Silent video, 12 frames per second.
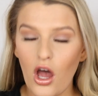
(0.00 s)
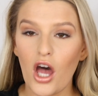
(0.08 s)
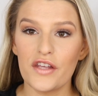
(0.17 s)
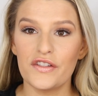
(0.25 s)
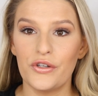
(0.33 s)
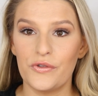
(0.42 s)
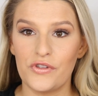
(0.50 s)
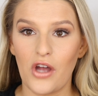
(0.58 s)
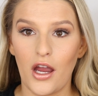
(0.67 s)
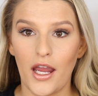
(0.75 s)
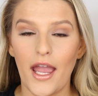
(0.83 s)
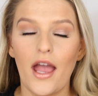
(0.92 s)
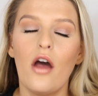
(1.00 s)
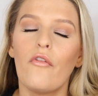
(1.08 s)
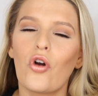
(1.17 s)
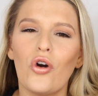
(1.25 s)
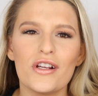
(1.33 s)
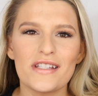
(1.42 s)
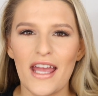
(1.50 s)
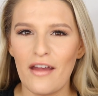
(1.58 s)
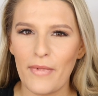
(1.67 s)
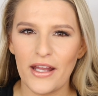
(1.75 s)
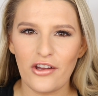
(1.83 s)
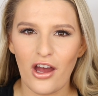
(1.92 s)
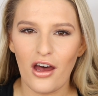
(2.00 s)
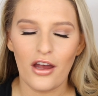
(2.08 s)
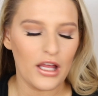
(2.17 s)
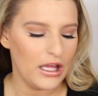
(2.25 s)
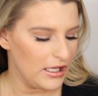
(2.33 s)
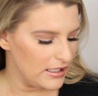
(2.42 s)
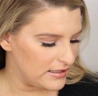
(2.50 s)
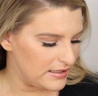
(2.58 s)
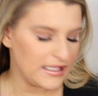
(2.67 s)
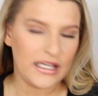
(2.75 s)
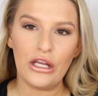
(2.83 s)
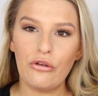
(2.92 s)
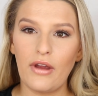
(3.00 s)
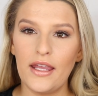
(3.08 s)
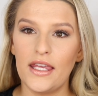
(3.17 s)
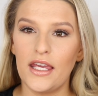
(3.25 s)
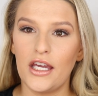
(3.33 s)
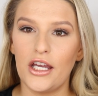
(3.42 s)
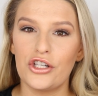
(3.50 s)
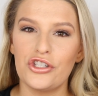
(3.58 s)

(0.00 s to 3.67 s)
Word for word: Also, sorry, of course, I have my dog sitting right here.